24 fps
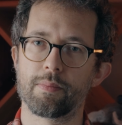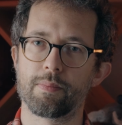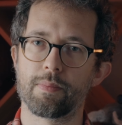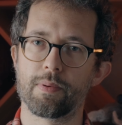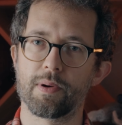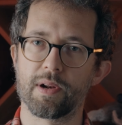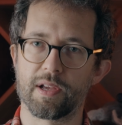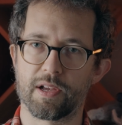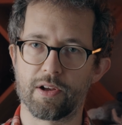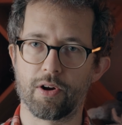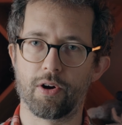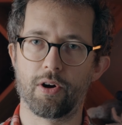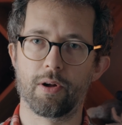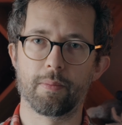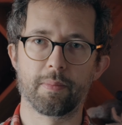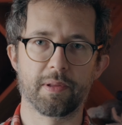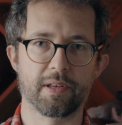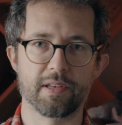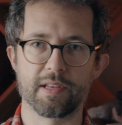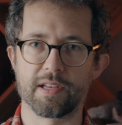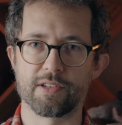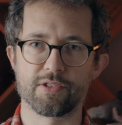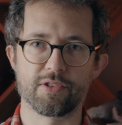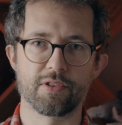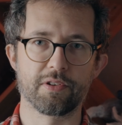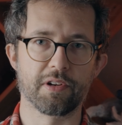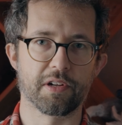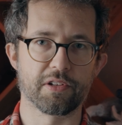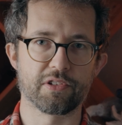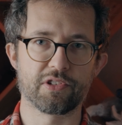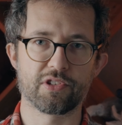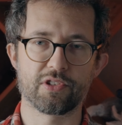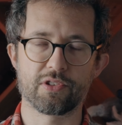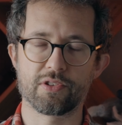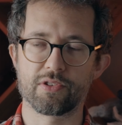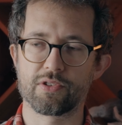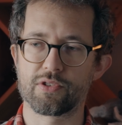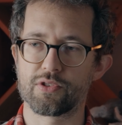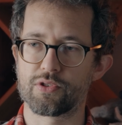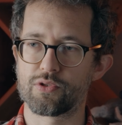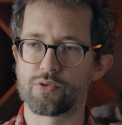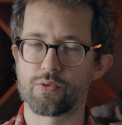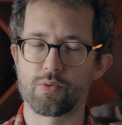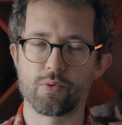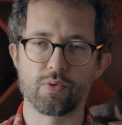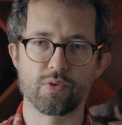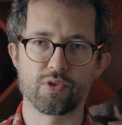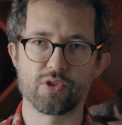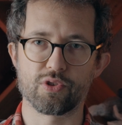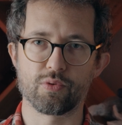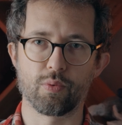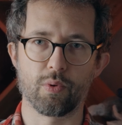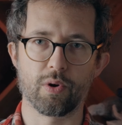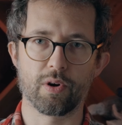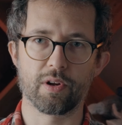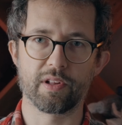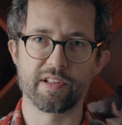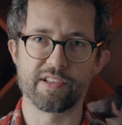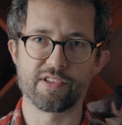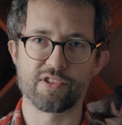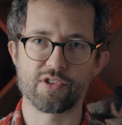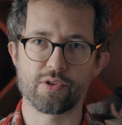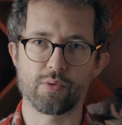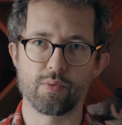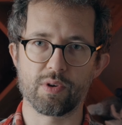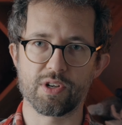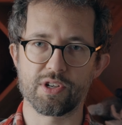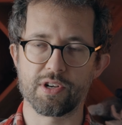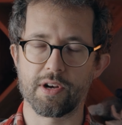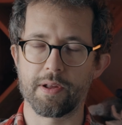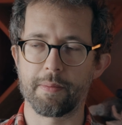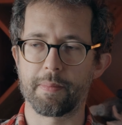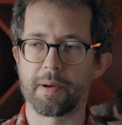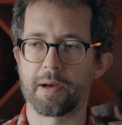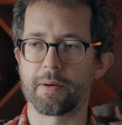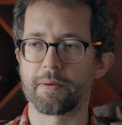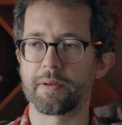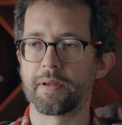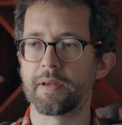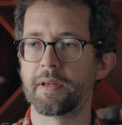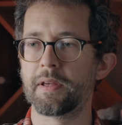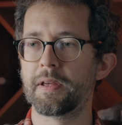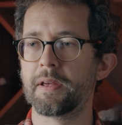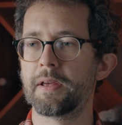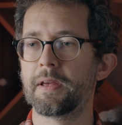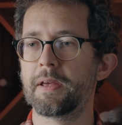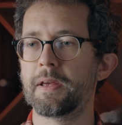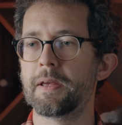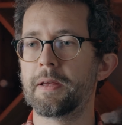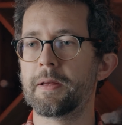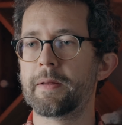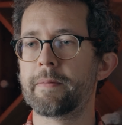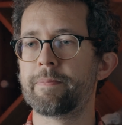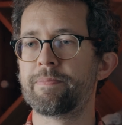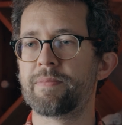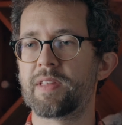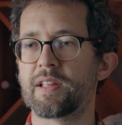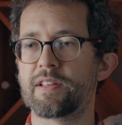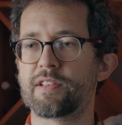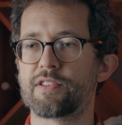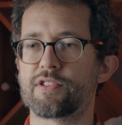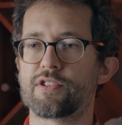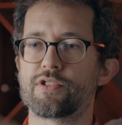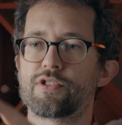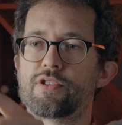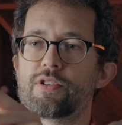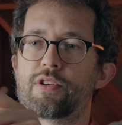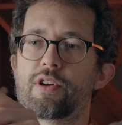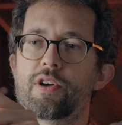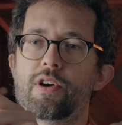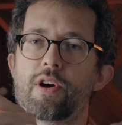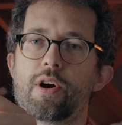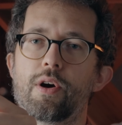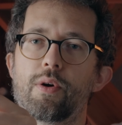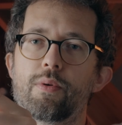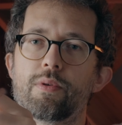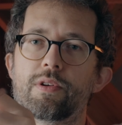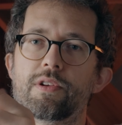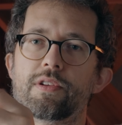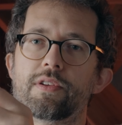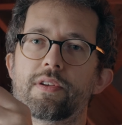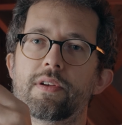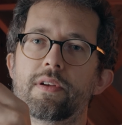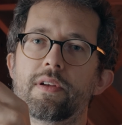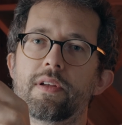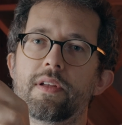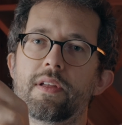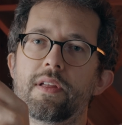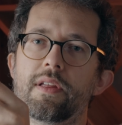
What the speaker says: pretty calmly as to not swirl and squish it about. And this is to coat